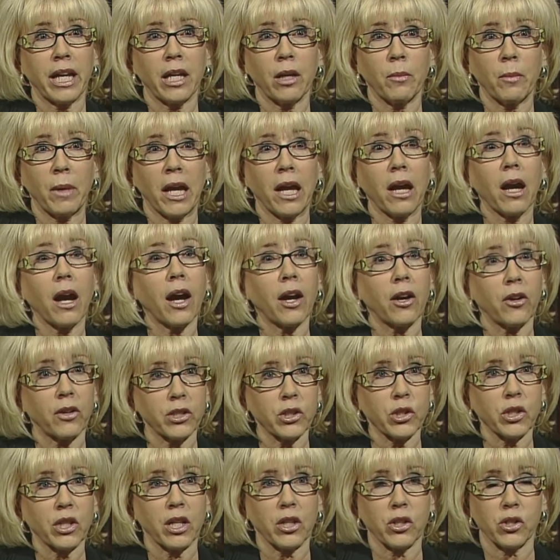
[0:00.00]
AMA Higher
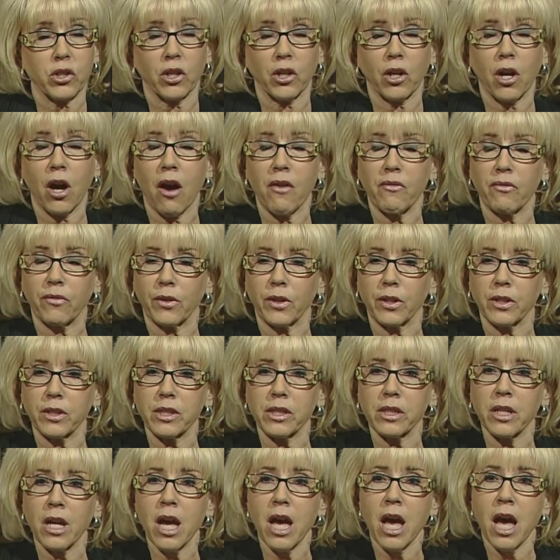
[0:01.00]
Education
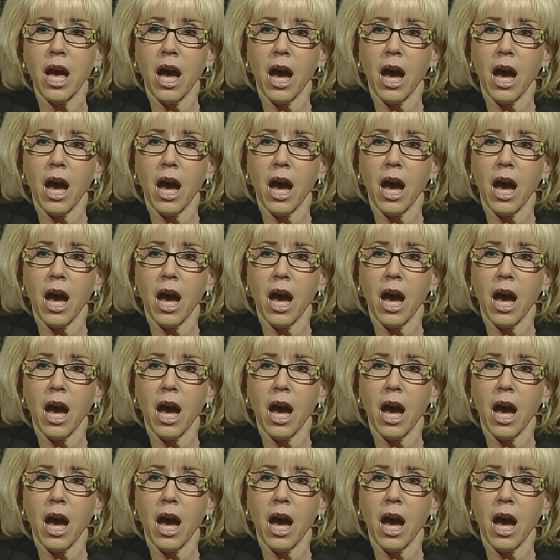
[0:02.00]
Conference,